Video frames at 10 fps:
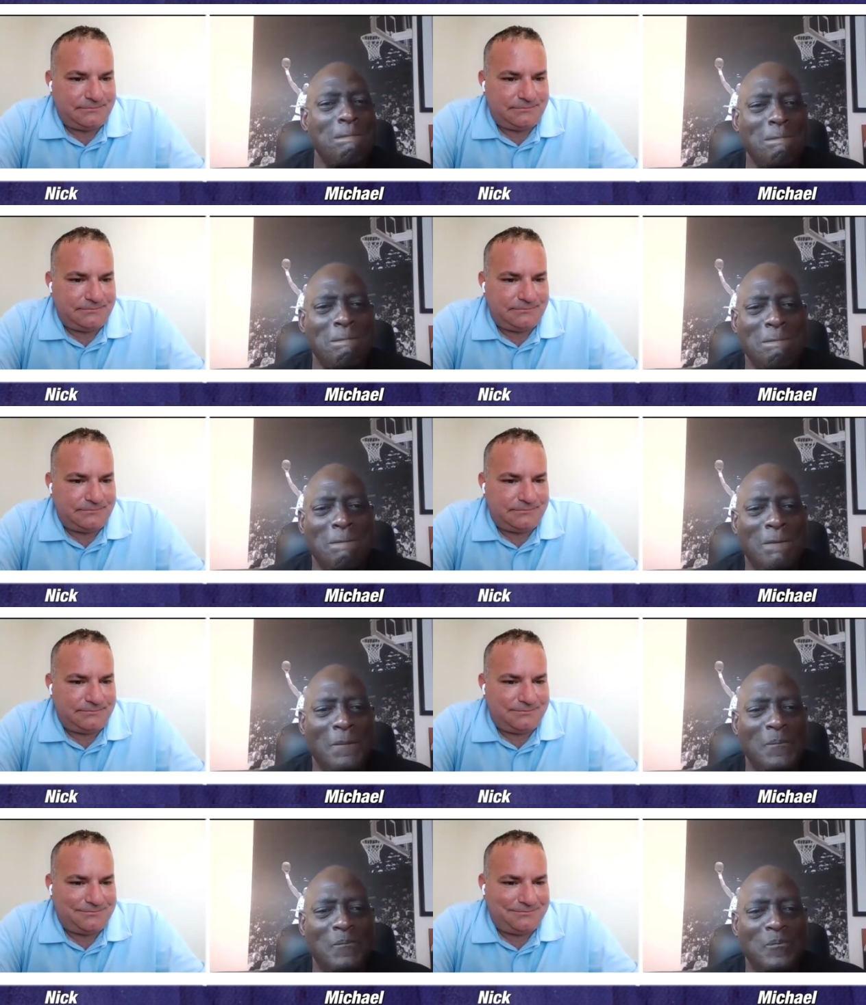
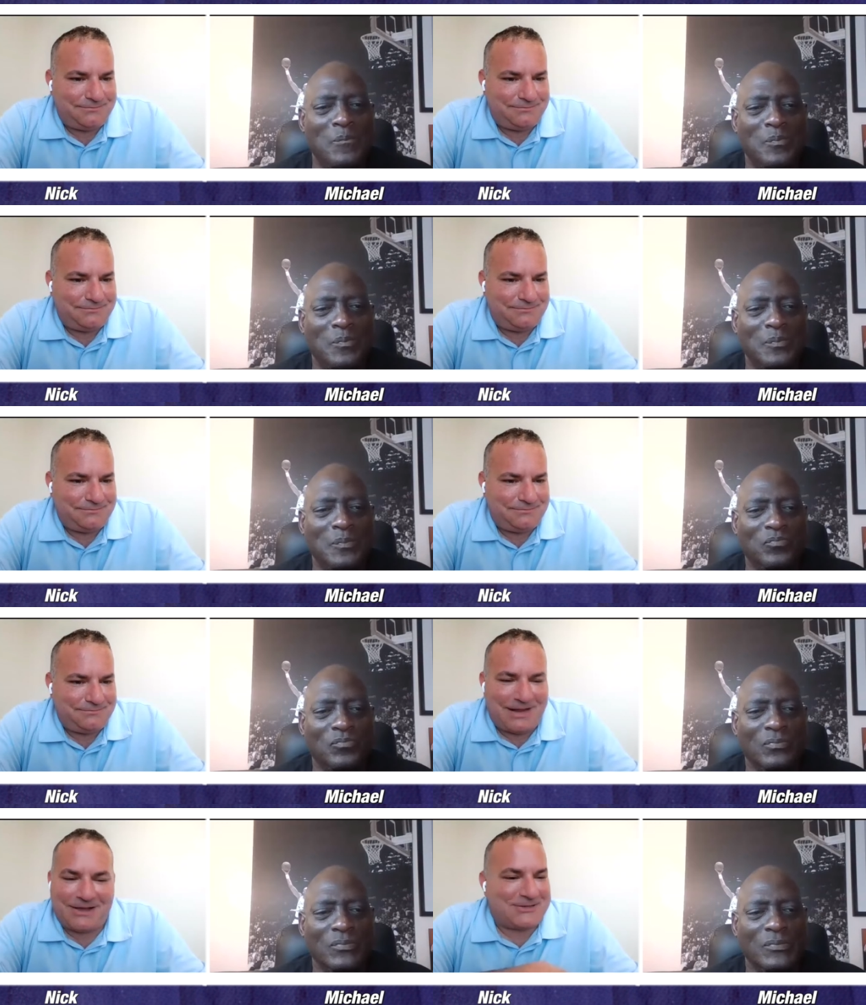Speaker 1: Hmm.
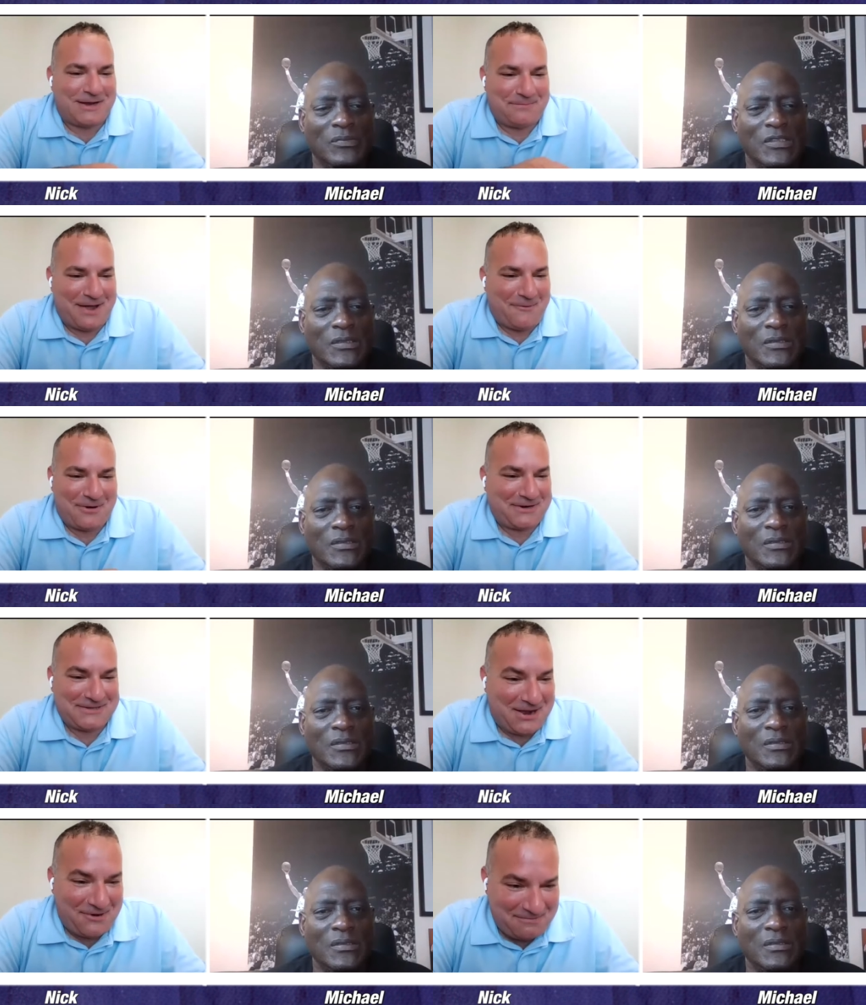I'll skip that one because
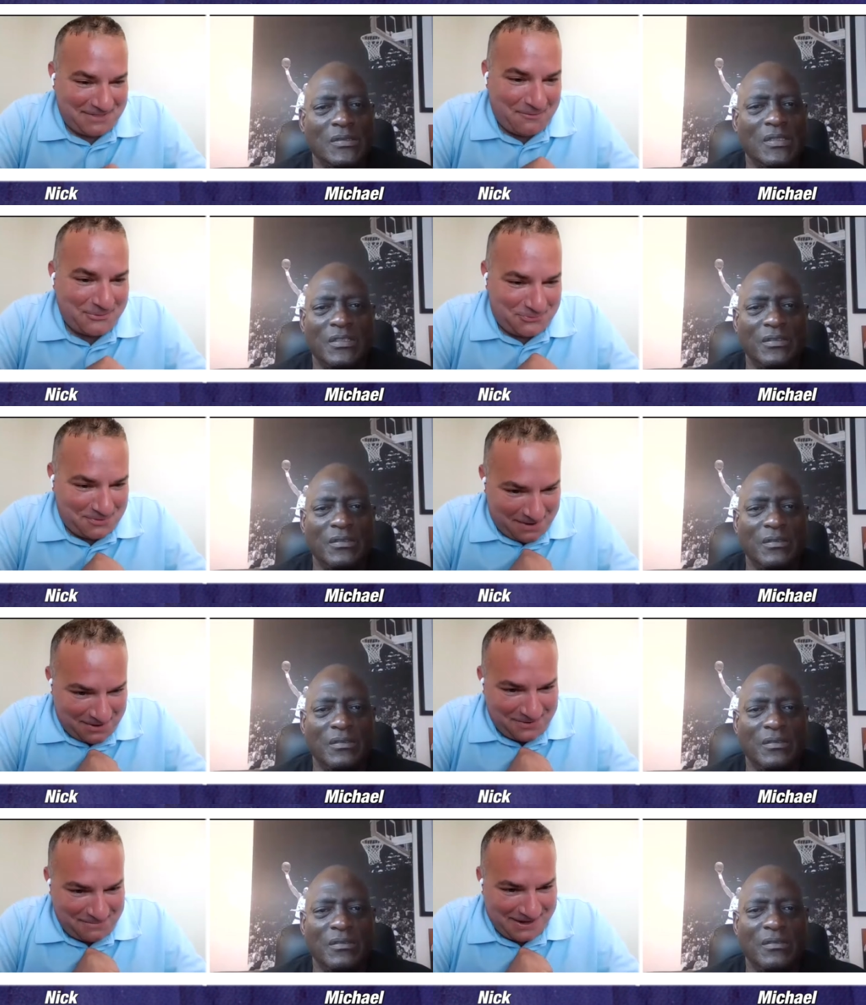I don't even. That was one my
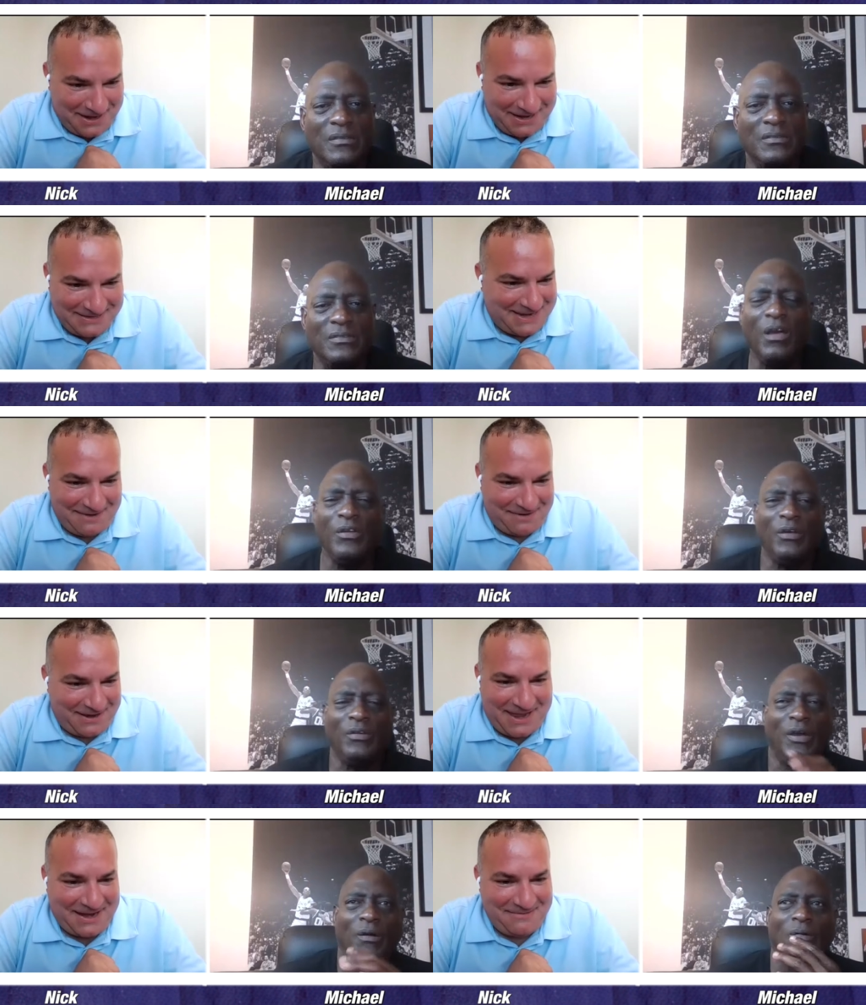one of my guys. No, gave. no, I
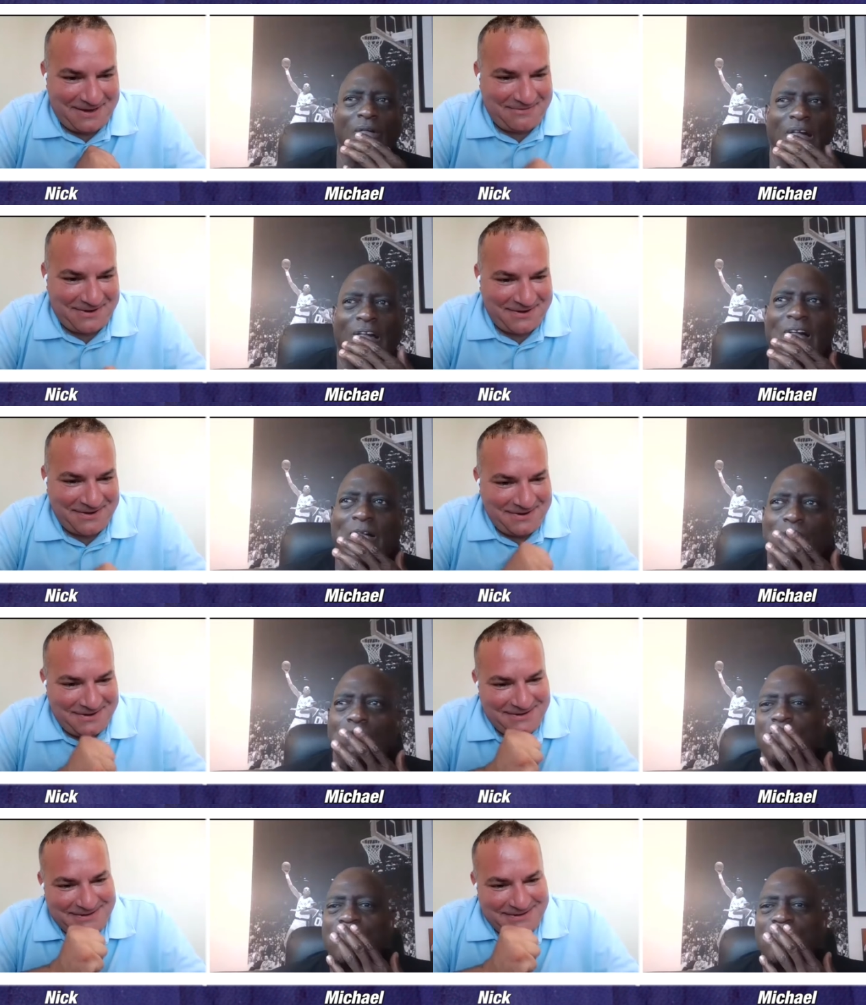no. can't even give um, you